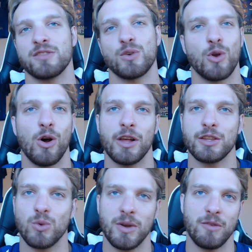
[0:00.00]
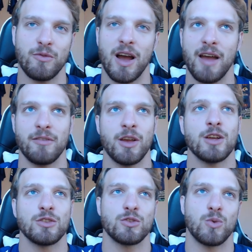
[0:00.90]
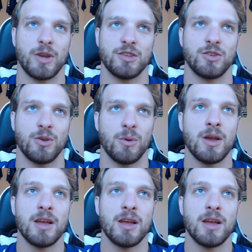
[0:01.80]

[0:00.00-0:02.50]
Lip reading: So call it 25-22.